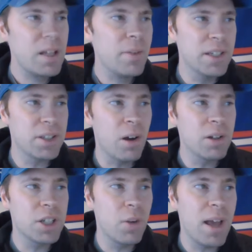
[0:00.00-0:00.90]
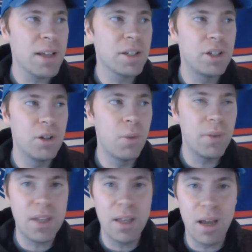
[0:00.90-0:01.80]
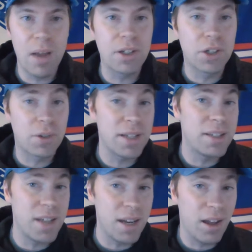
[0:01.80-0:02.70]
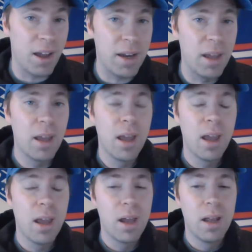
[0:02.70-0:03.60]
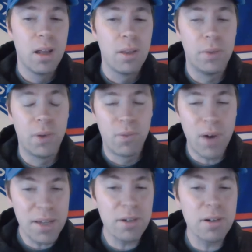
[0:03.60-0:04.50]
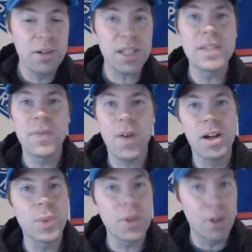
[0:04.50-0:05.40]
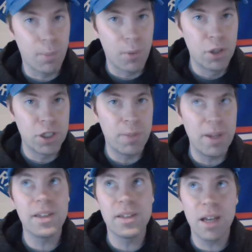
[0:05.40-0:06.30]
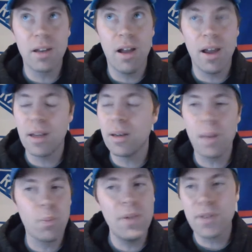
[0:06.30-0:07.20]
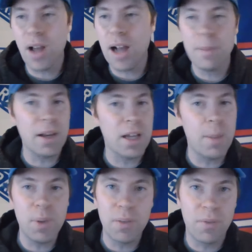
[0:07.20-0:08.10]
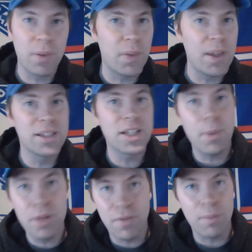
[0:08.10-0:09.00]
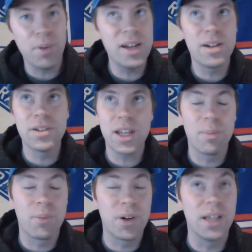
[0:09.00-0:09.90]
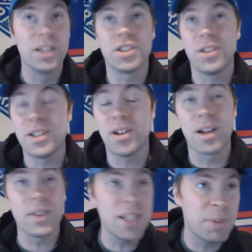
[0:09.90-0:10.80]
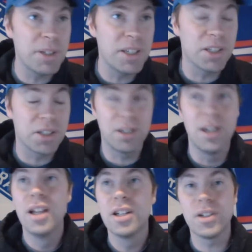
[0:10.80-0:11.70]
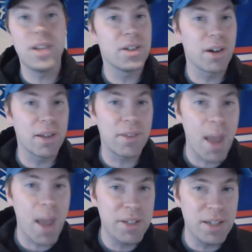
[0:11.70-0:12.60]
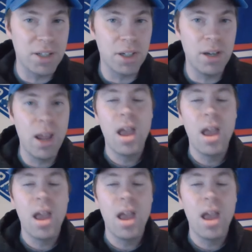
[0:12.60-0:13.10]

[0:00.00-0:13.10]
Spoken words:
This also has to do with the trade deadline. The Rangers, as far as what their approach should be at the deadline, and we've talked about a couple of different things, a couple of different players they could bring in. Should they target this position? Should they target that position?